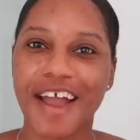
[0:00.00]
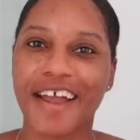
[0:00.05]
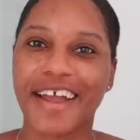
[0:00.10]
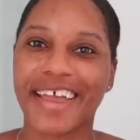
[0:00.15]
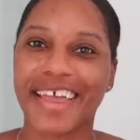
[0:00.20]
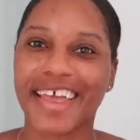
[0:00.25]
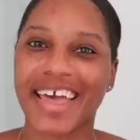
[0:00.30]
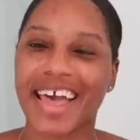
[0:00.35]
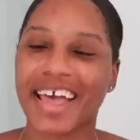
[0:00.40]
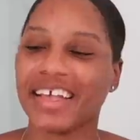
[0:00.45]
All
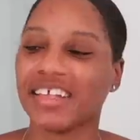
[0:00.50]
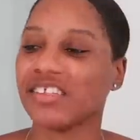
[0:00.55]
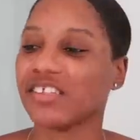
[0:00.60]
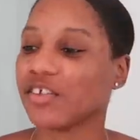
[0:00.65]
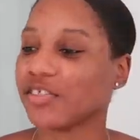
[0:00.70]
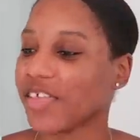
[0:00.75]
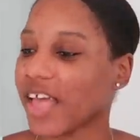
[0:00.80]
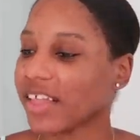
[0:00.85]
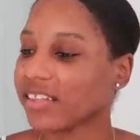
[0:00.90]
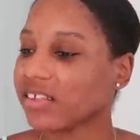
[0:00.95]
right guys,
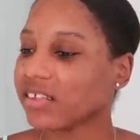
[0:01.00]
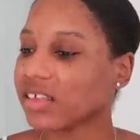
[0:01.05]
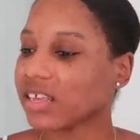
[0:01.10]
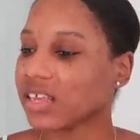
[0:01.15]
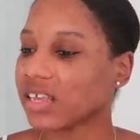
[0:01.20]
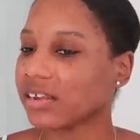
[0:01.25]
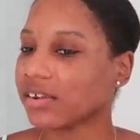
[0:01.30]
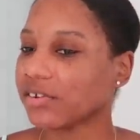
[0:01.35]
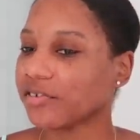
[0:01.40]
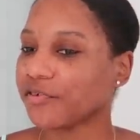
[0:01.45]
so that's
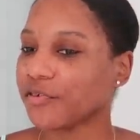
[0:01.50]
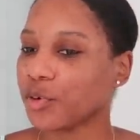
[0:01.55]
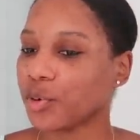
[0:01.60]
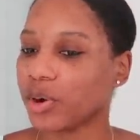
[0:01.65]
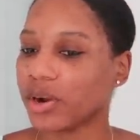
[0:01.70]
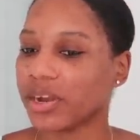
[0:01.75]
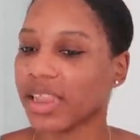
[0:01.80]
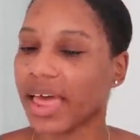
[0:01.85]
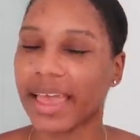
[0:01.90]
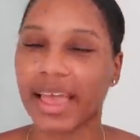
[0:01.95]
it
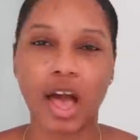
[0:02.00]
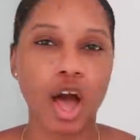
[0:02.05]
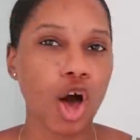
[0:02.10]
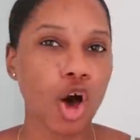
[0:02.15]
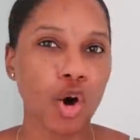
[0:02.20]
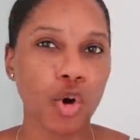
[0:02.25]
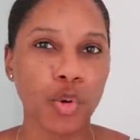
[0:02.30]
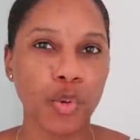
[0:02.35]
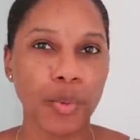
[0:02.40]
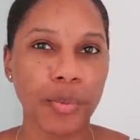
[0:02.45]
for like
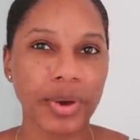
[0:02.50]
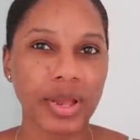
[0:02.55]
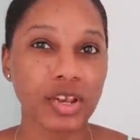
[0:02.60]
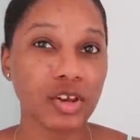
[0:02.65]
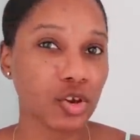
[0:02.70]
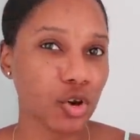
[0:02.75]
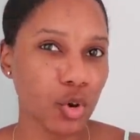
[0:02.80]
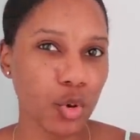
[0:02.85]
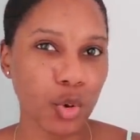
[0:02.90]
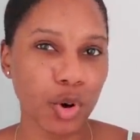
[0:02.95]
home
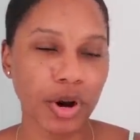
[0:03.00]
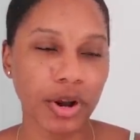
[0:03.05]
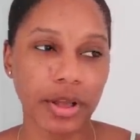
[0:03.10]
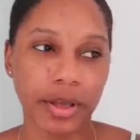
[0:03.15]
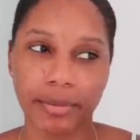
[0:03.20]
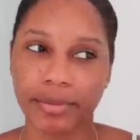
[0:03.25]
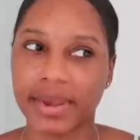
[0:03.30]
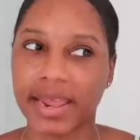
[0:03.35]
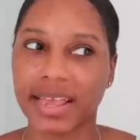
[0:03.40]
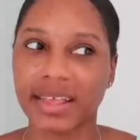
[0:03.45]
decor
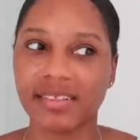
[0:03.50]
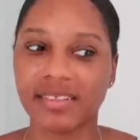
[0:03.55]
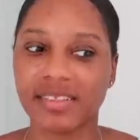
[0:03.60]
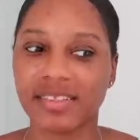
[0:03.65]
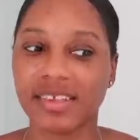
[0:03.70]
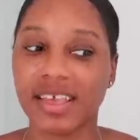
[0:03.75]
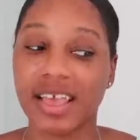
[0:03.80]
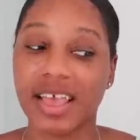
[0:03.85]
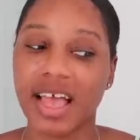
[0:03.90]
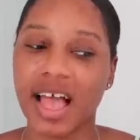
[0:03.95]
updates.